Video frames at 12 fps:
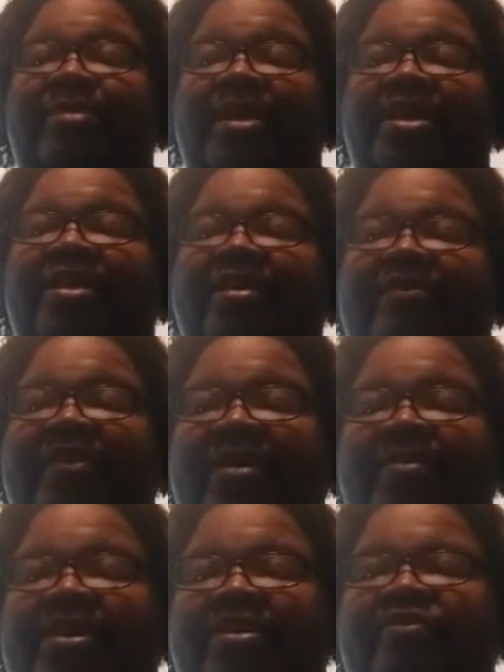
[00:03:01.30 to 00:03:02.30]
to be their
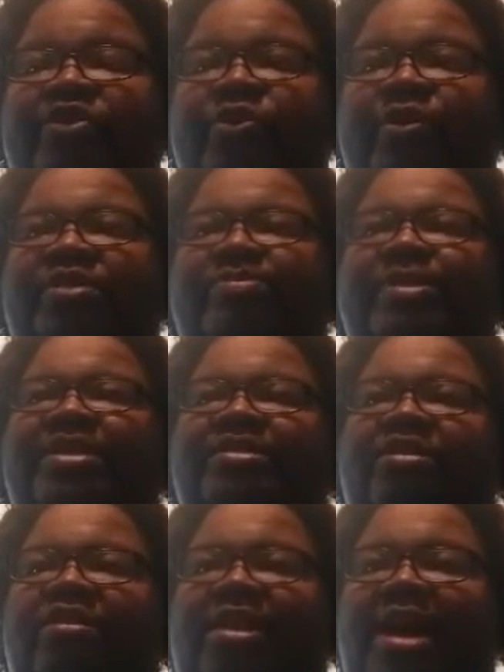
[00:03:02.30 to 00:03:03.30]
family of choice
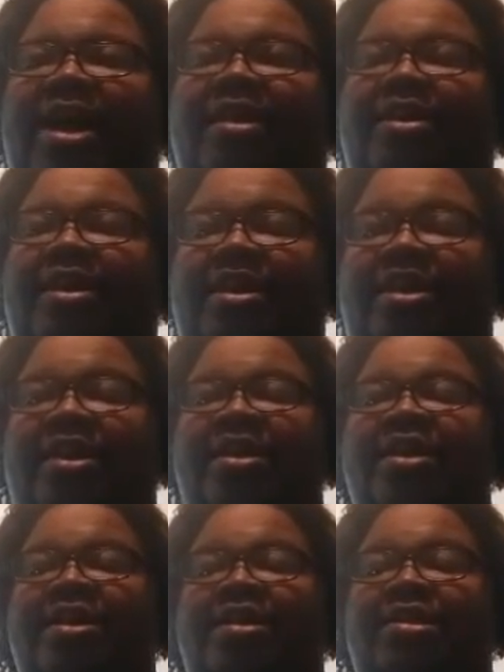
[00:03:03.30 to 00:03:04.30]
because they're not getting
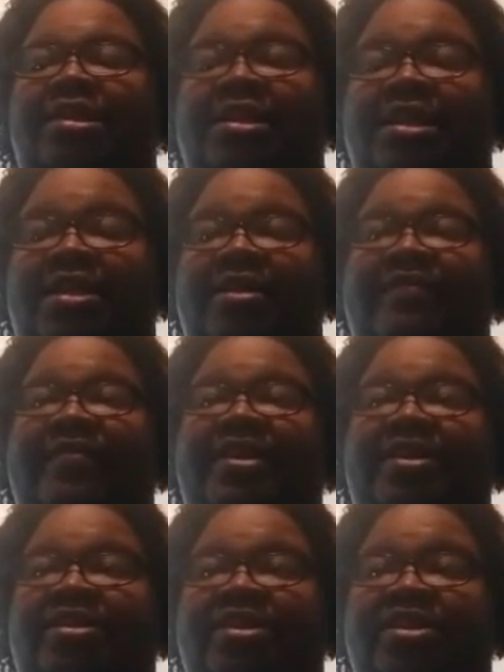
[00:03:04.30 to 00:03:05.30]
the love,
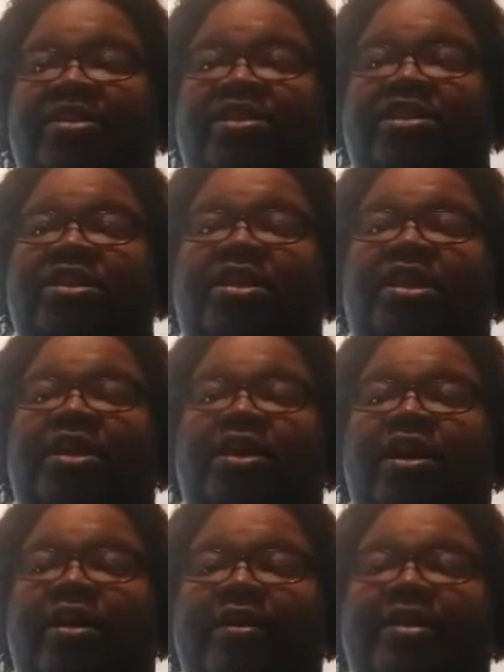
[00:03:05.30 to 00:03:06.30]
the attention, the
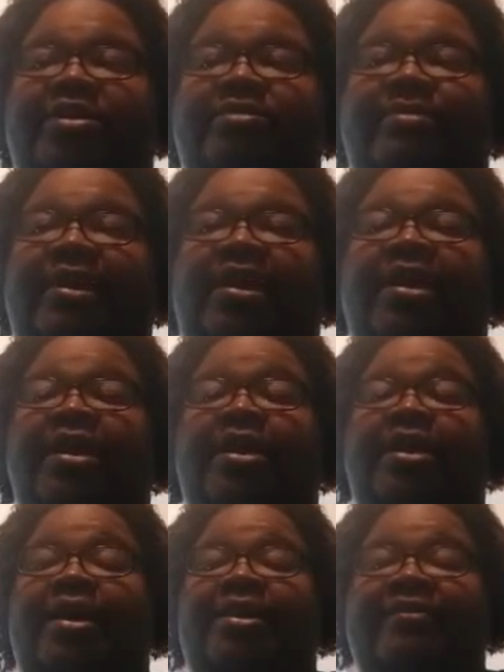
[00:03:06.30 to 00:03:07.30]
encouragement,
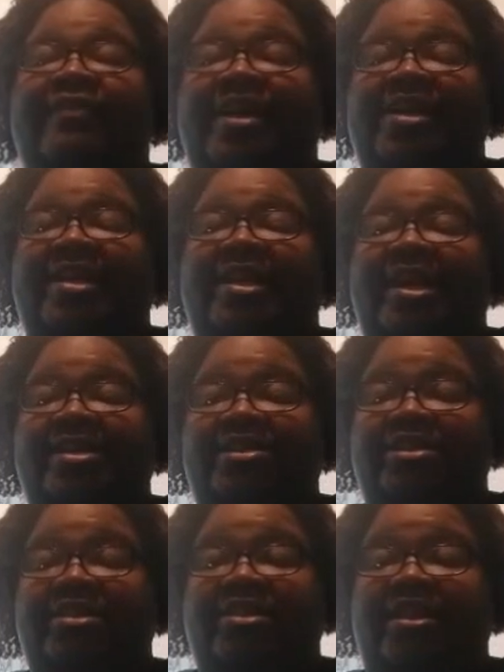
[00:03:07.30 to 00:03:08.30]
and the
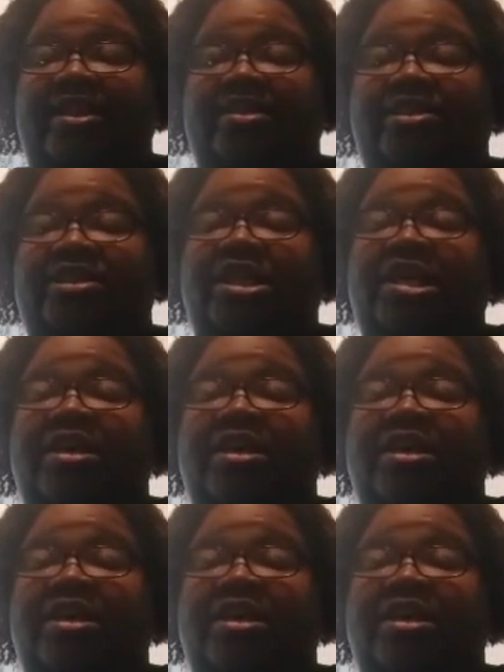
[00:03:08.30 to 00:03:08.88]
validation that should